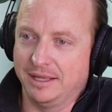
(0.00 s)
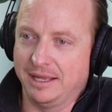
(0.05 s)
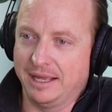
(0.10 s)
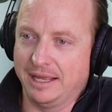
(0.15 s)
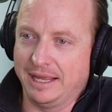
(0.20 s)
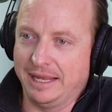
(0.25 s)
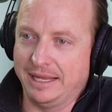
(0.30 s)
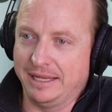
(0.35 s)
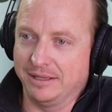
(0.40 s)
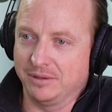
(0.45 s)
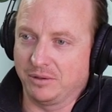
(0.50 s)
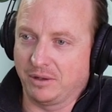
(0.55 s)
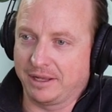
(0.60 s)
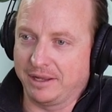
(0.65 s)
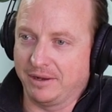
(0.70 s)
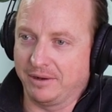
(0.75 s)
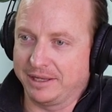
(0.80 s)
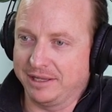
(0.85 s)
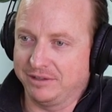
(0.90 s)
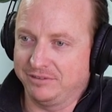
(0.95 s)

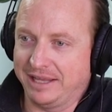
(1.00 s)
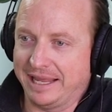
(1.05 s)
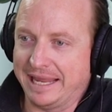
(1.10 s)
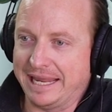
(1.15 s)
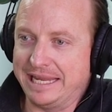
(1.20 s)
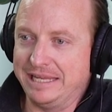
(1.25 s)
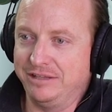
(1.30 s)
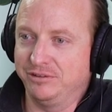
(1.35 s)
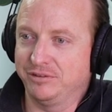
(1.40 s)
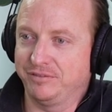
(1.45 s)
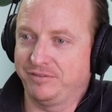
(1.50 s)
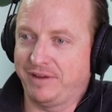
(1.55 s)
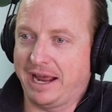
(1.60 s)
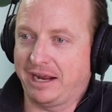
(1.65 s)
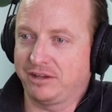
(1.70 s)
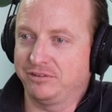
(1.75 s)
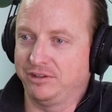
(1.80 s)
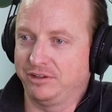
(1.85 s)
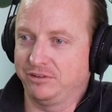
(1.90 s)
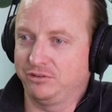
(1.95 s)
I guess, ease of
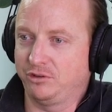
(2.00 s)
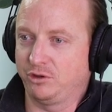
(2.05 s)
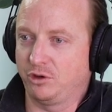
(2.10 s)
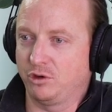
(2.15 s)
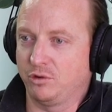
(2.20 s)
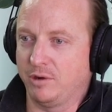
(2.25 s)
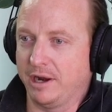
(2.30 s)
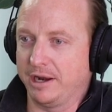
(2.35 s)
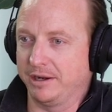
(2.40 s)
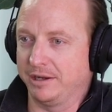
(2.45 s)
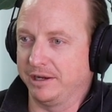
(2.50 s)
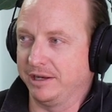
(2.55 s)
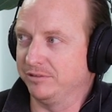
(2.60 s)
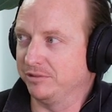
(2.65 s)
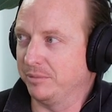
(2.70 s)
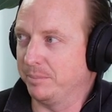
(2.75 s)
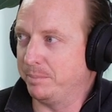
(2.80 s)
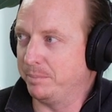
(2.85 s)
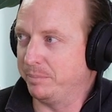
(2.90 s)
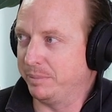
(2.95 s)
access to credit is a
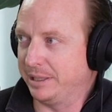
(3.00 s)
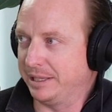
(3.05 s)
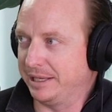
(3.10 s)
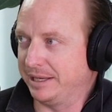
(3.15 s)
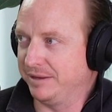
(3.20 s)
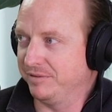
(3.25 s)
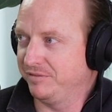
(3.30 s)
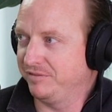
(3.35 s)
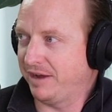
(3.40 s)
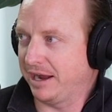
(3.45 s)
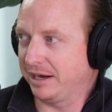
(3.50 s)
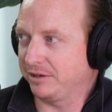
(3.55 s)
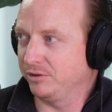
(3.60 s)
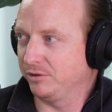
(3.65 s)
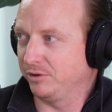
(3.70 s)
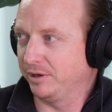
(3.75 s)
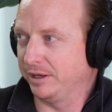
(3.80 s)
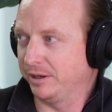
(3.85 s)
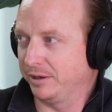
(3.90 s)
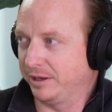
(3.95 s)
big factor
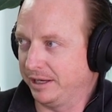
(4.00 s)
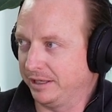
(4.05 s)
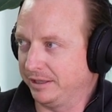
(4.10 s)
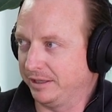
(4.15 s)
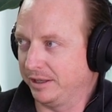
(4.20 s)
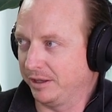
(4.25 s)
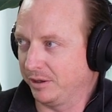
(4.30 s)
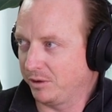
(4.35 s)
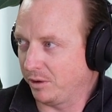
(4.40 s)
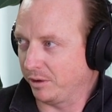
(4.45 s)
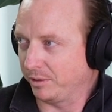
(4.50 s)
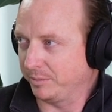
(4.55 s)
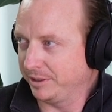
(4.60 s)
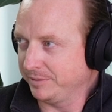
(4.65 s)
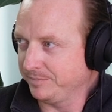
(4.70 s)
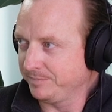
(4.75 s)
in the economy.